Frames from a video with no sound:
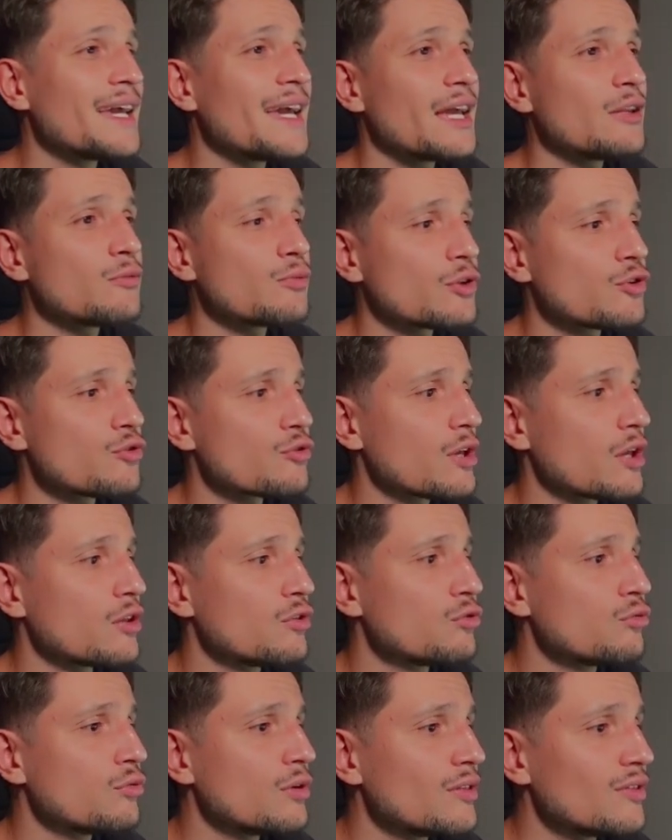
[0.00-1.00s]
And what you
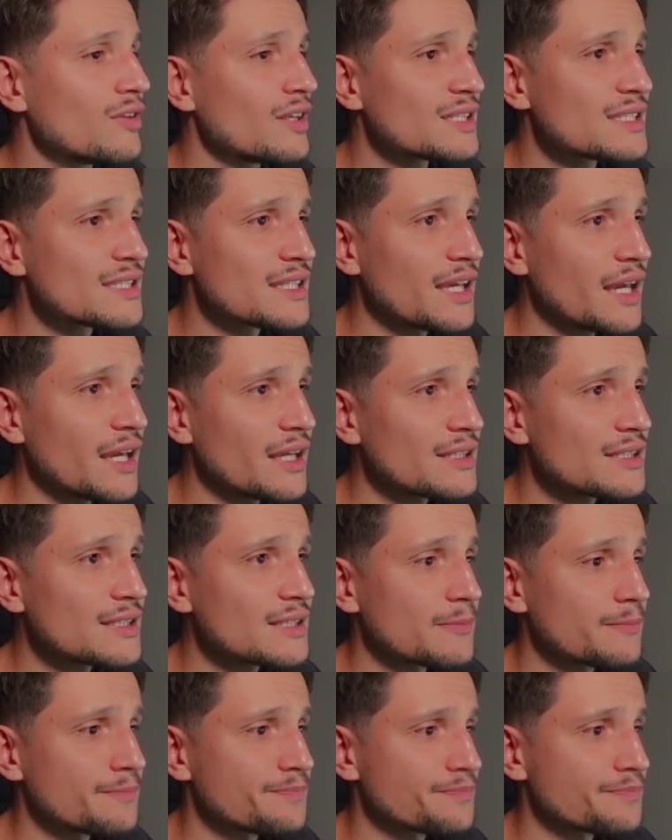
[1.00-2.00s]
can do in this
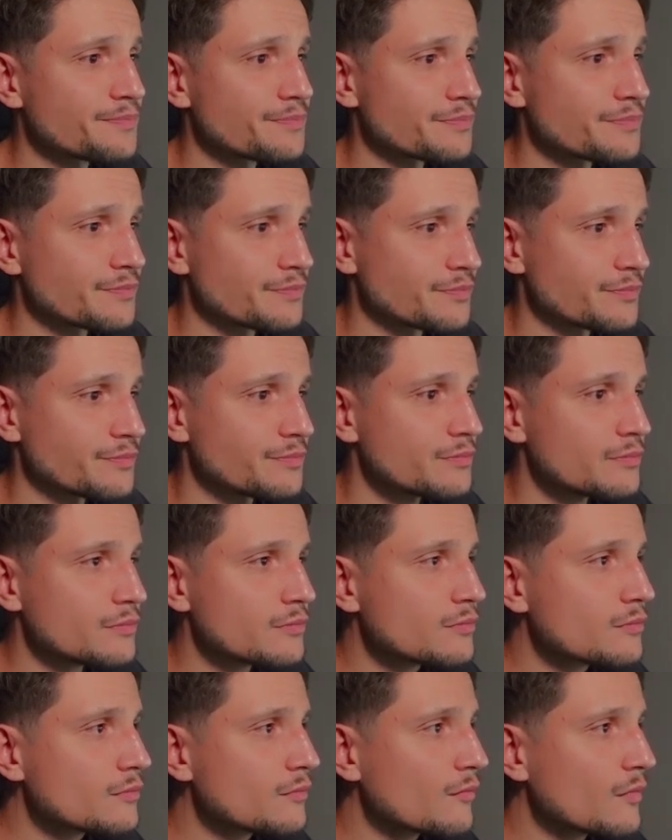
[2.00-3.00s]
case
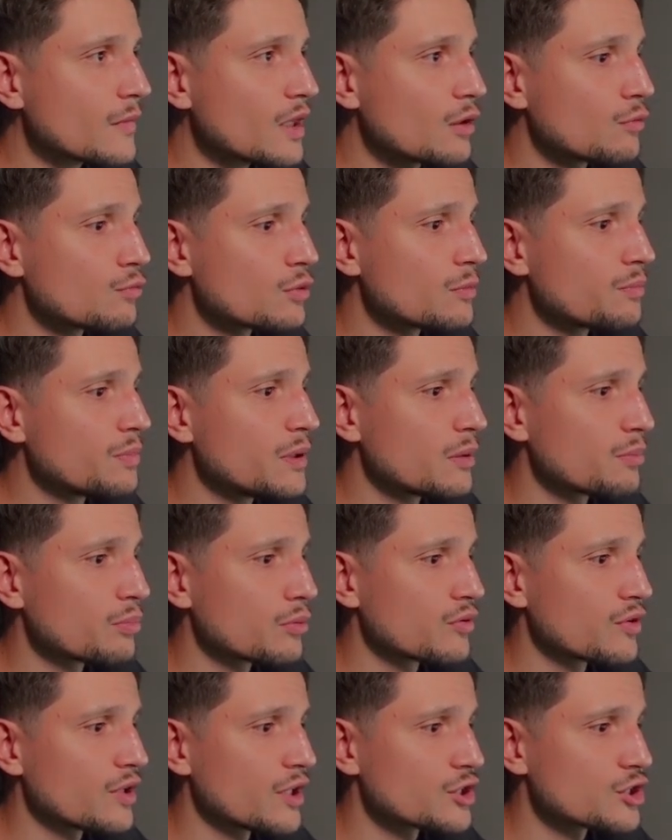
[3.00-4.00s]
would be a
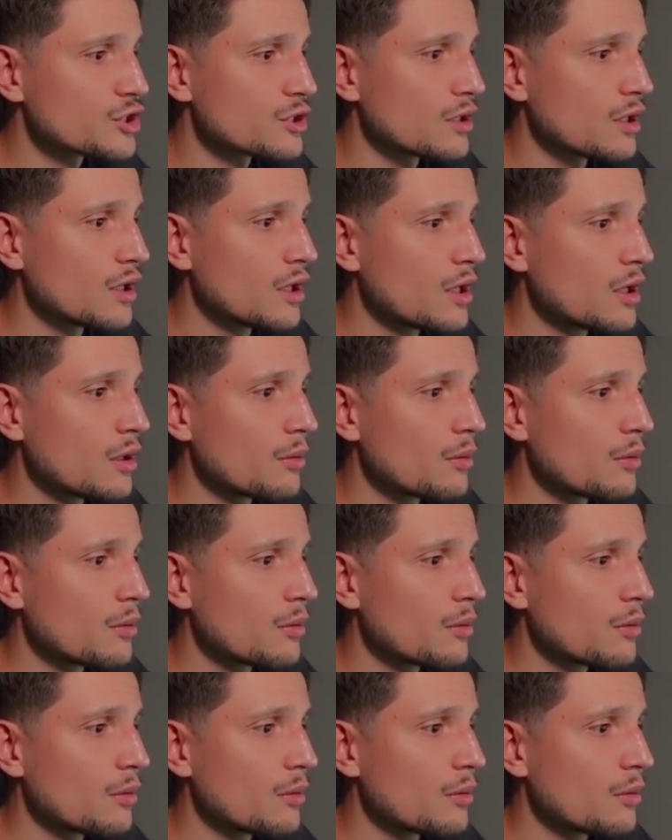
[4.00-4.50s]
potential